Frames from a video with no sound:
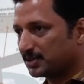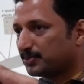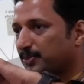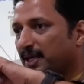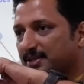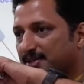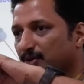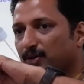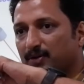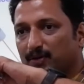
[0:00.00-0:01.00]
springs
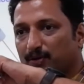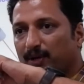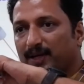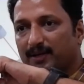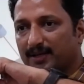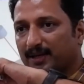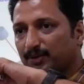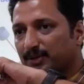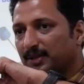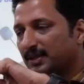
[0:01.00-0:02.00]
or wire
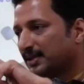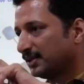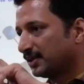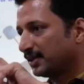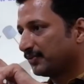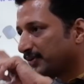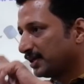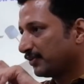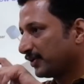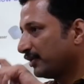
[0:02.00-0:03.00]
around,
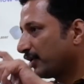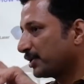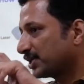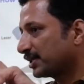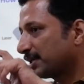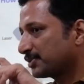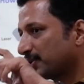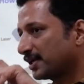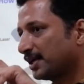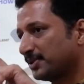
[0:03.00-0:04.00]
if any vibration comes,
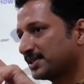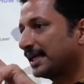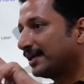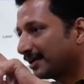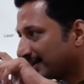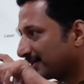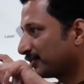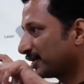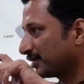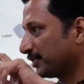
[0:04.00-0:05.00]
what happens? Eddy current
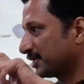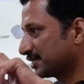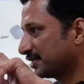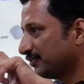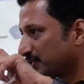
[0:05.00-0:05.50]
will pass.